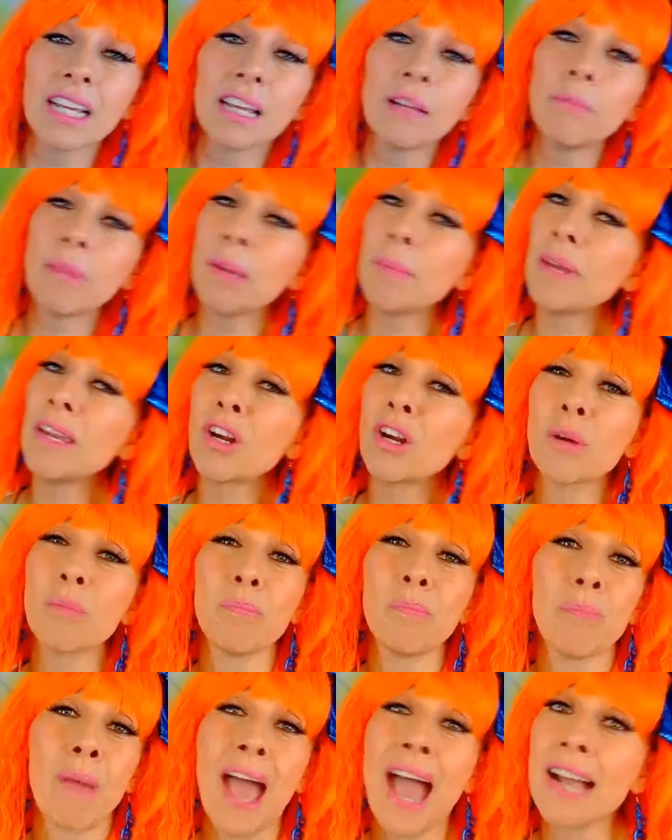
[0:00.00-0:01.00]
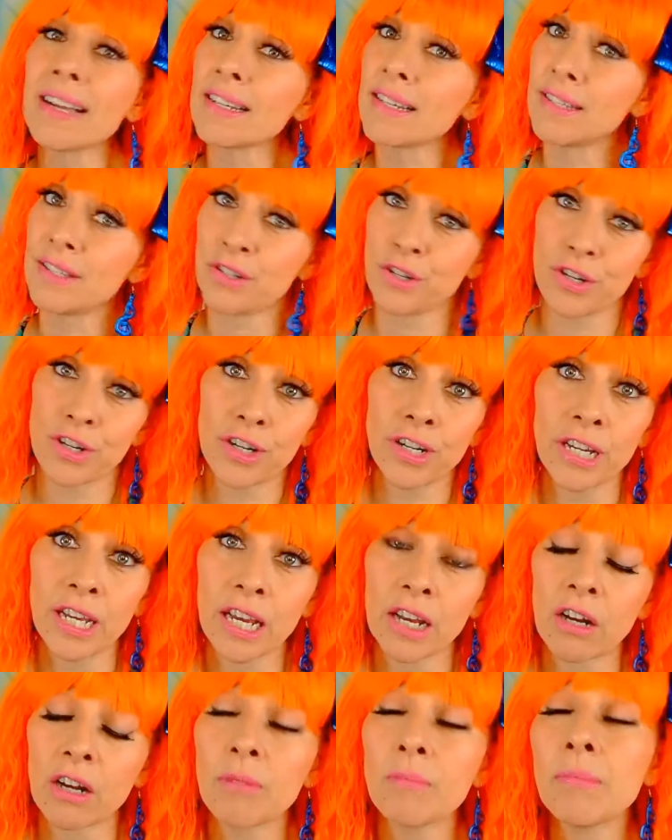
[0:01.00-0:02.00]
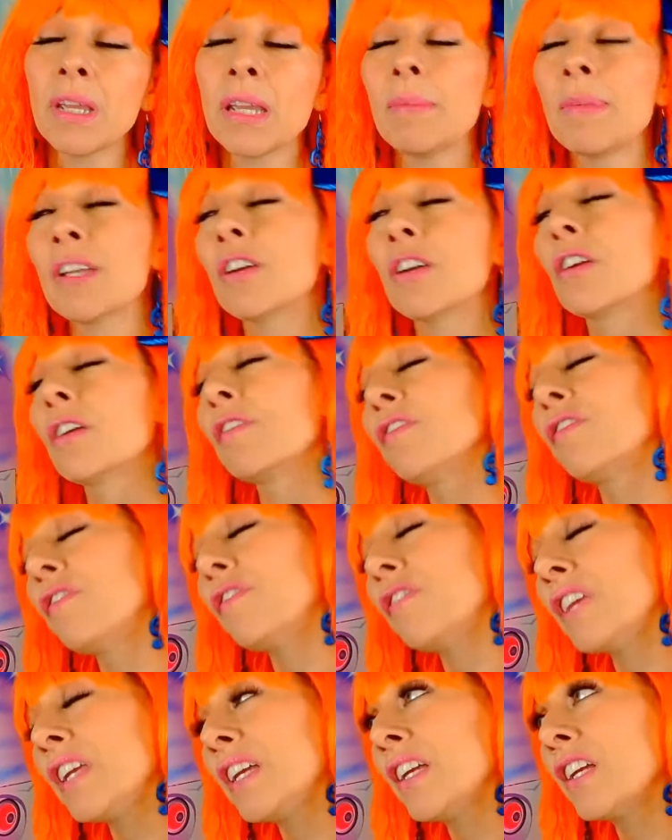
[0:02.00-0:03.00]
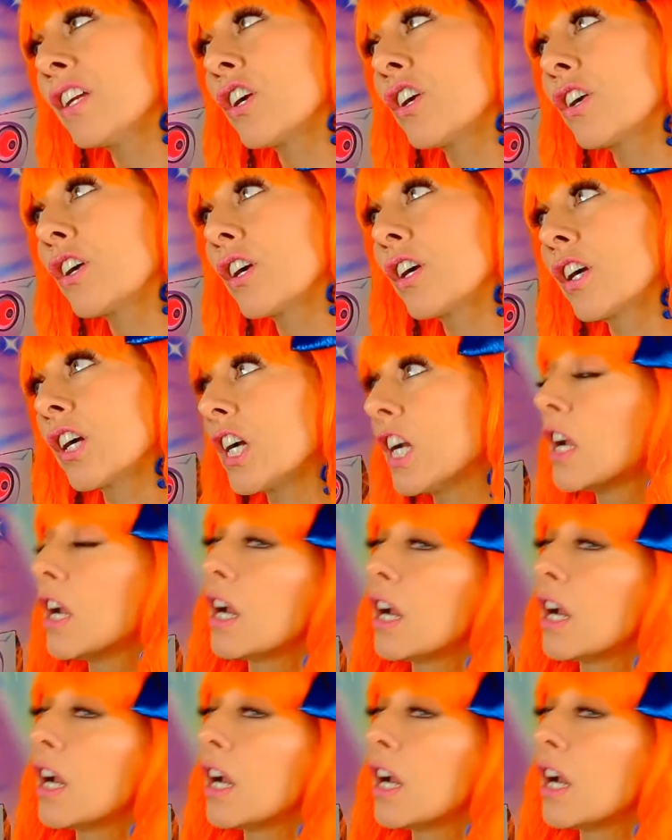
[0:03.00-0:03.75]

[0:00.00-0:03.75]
maybe her back is hurting, or maybe her feet hurt,